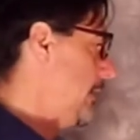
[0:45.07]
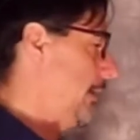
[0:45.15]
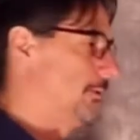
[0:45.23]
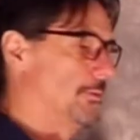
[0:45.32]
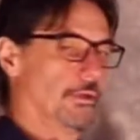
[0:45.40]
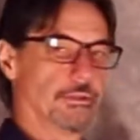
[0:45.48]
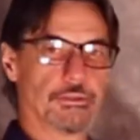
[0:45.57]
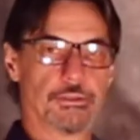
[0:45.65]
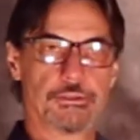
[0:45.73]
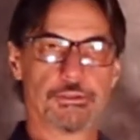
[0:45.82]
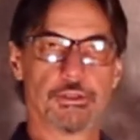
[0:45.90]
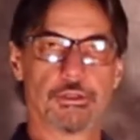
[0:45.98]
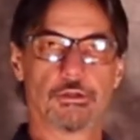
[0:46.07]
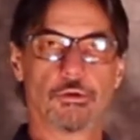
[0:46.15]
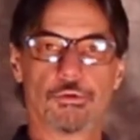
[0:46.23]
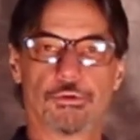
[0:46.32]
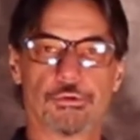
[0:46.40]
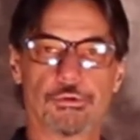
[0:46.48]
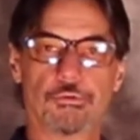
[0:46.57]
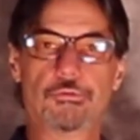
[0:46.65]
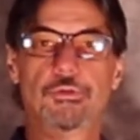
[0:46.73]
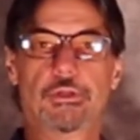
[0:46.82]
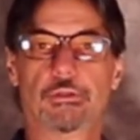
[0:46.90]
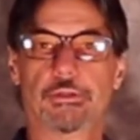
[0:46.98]
experiences that go through
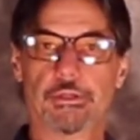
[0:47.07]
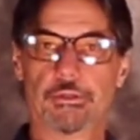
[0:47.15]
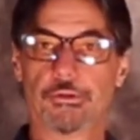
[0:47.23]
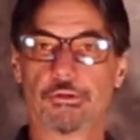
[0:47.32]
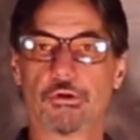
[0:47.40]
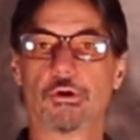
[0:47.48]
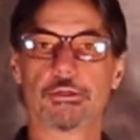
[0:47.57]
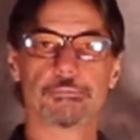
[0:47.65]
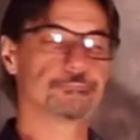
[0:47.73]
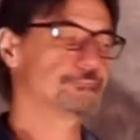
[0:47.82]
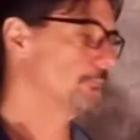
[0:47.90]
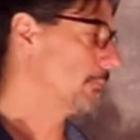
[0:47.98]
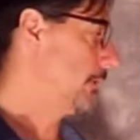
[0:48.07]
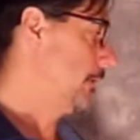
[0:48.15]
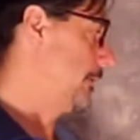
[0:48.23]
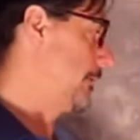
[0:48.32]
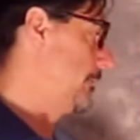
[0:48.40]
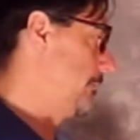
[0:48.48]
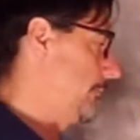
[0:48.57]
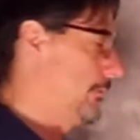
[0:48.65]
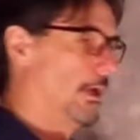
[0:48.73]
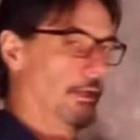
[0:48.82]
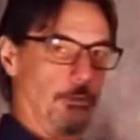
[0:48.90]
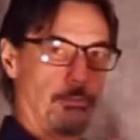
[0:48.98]
feeling and thought,
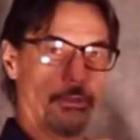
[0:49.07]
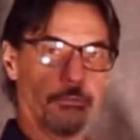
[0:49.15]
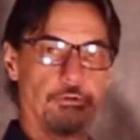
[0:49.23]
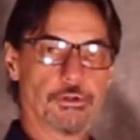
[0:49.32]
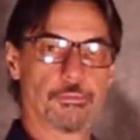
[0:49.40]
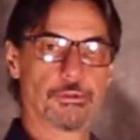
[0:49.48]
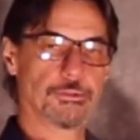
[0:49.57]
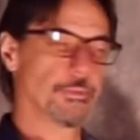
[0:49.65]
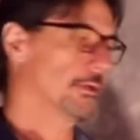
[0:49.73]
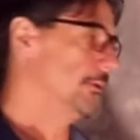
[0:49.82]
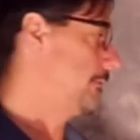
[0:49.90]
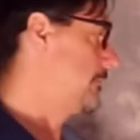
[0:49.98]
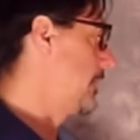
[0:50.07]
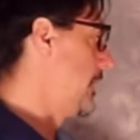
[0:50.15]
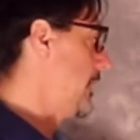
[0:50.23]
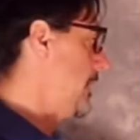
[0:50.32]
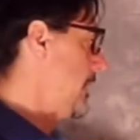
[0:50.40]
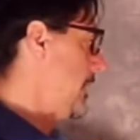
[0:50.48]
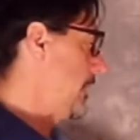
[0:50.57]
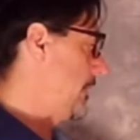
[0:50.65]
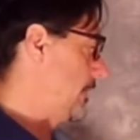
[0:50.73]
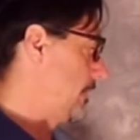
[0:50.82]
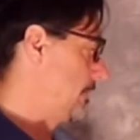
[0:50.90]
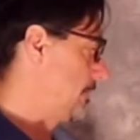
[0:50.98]
and a bit of your perspective.
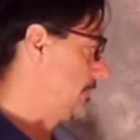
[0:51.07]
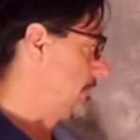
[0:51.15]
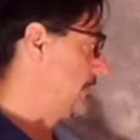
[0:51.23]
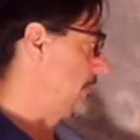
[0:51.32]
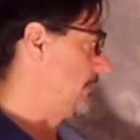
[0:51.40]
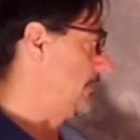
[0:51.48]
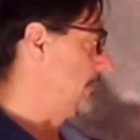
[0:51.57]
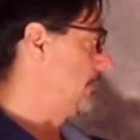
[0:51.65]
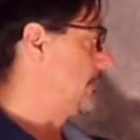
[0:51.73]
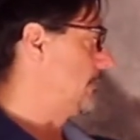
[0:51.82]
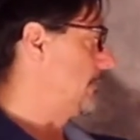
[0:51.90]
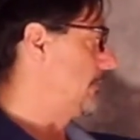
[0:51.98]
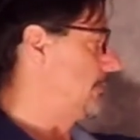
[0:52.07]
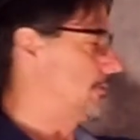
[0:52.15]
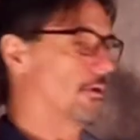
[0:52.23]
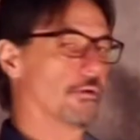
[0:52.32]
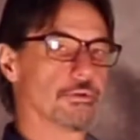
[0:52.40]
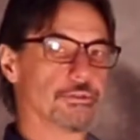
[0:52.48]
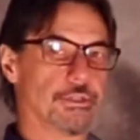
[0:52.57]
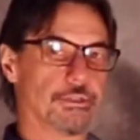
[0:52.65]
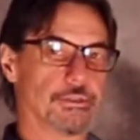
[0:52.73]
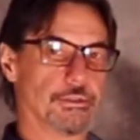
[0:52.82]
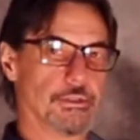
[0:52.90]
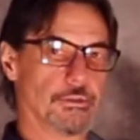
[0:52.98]
There's this
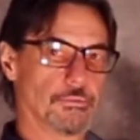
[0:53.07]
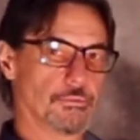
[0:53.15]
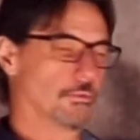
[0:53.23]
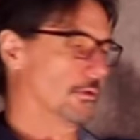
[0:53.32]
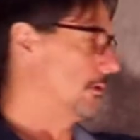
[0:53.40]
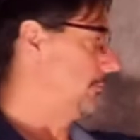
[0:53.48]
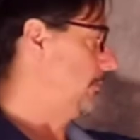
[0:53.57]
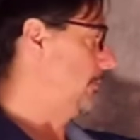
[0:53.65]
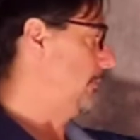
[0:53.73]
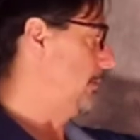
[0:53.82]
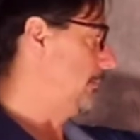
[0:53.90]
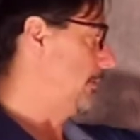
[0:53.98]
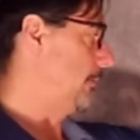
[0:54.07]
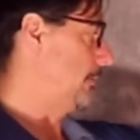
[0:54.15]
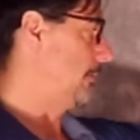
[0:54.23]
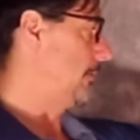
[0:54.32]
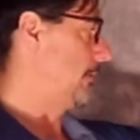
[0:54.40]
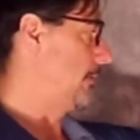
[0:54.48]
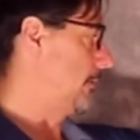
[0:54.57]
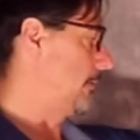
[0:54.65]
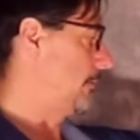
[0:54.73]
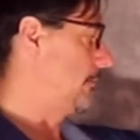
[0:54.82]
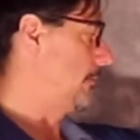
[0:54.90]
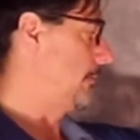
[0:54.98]
conversation that we'll come to in a minute about
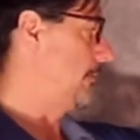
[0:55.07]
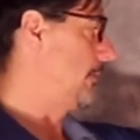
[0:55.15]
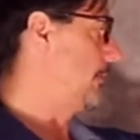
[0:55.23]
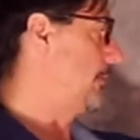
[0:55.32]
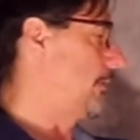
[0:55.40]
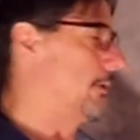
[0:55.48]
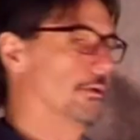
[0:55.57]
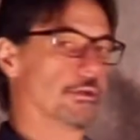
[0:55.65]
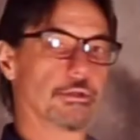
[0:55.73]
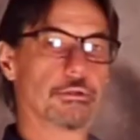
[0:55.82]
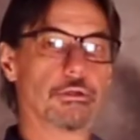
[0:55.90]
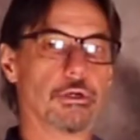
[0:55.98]
the